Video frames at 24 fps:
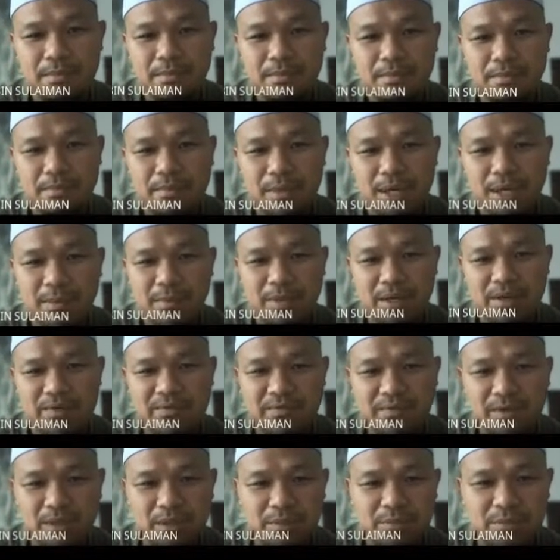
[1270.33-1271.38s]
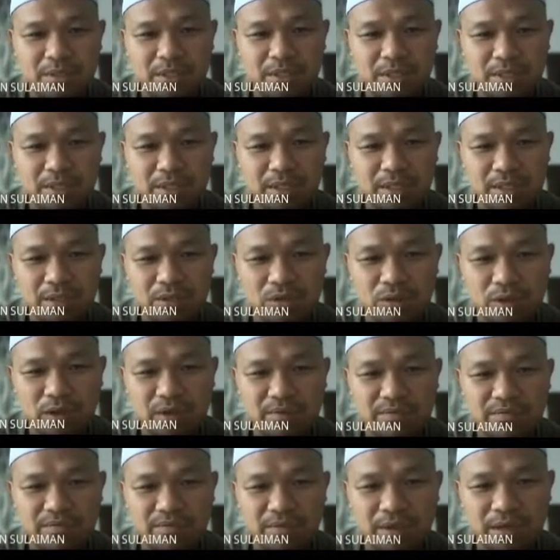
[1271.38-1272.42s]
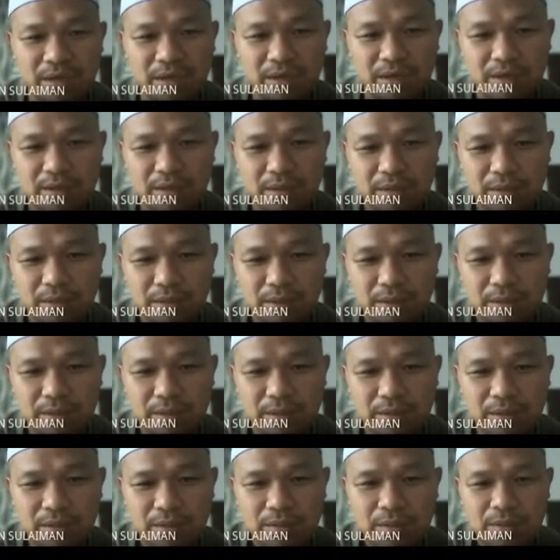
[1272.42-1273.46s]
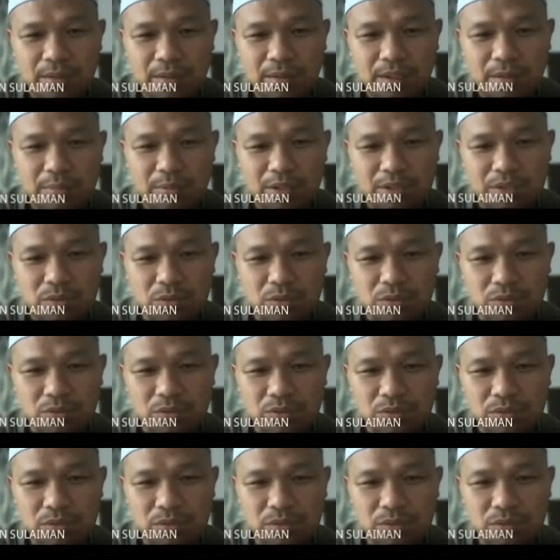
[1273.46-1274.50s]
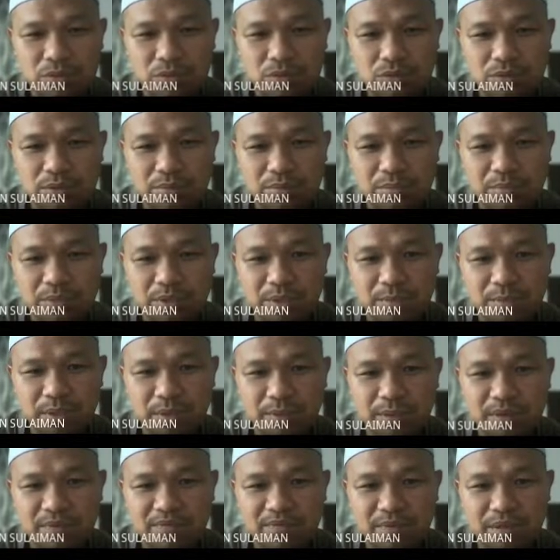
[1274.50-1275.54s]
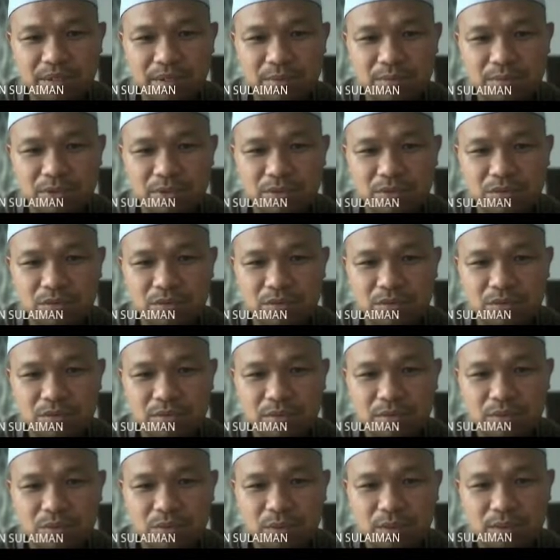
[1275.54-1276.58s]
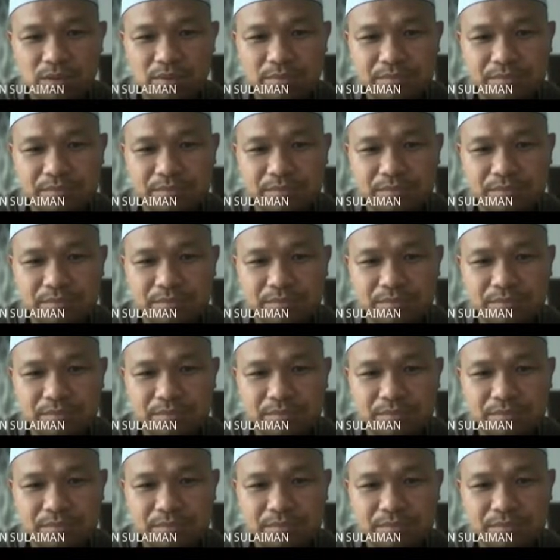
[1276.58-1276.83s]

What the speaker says: mum alpha, meaning that your alpha number 2 is P mum alpha number 2, this one,